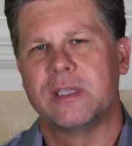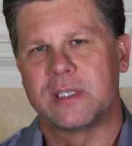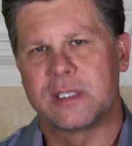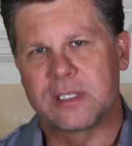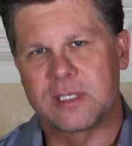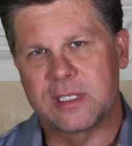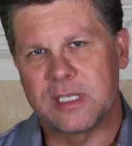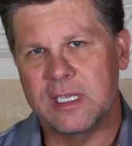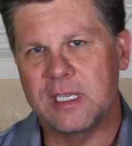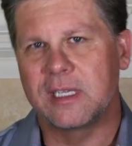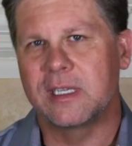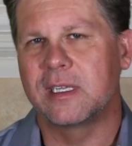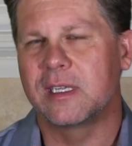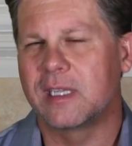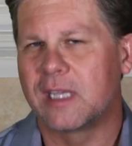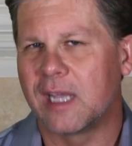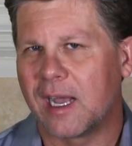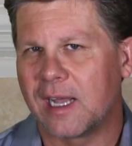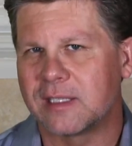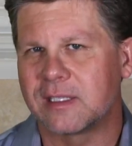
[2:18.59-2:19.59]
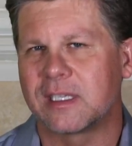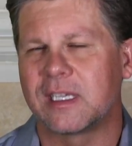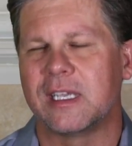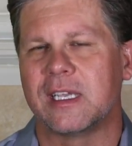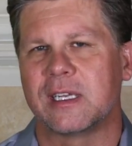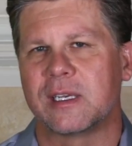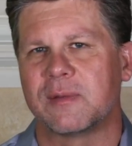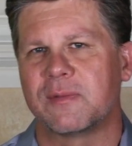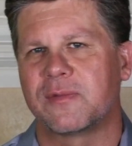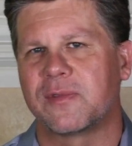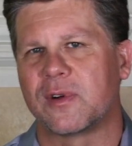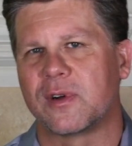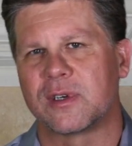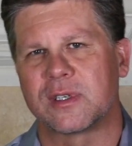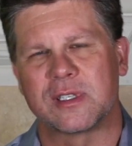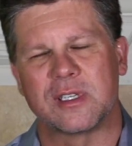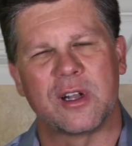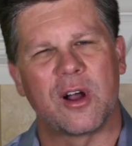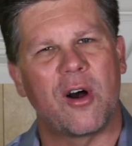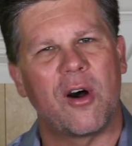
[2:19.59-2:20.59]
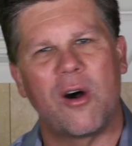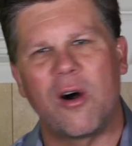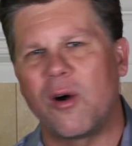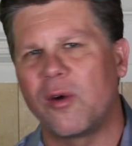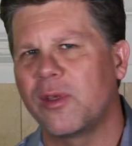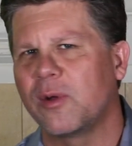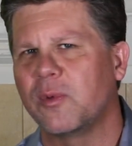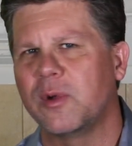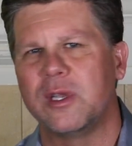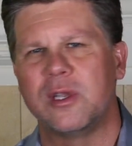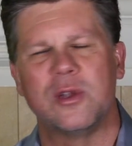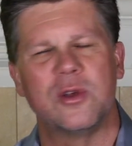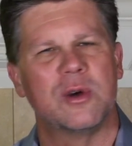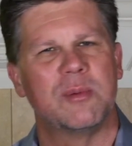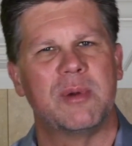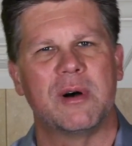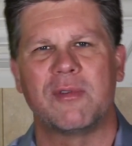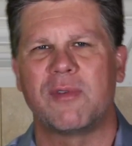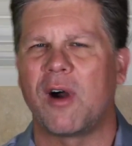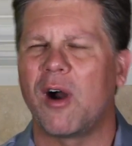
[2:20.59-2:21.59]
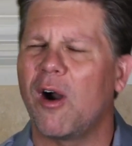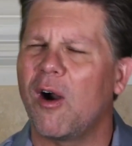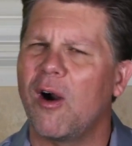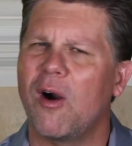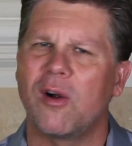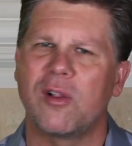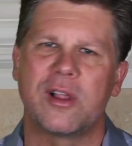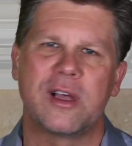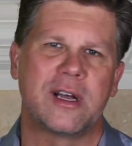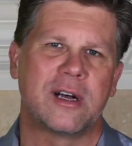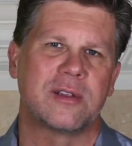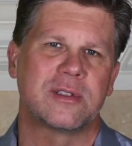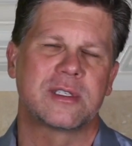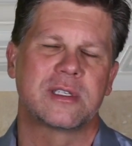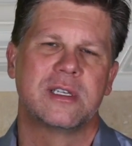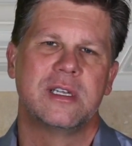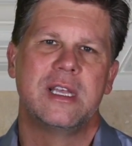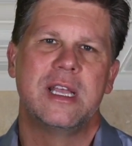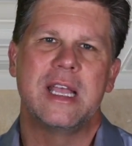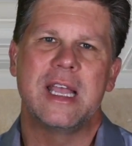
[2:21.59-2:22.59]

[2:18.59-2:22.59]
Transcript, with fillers: Seek God's kingdom first and all that we do above all else,